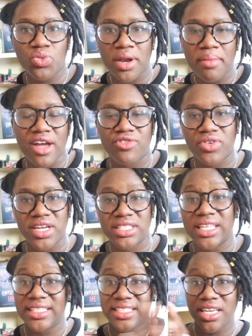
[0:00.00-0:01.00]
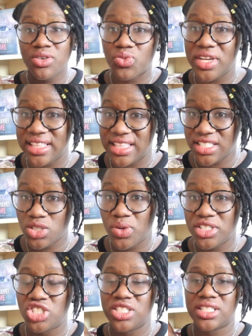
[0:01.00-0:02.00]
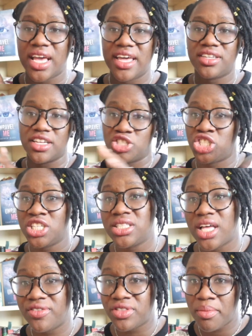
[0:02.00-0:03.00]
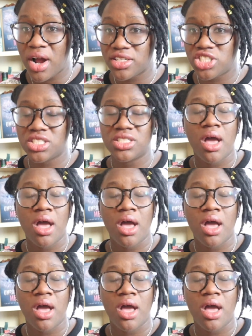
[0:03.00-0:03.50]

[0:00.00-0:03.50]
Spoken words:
One of my friends that did read this one, she said, and she loved The Martian.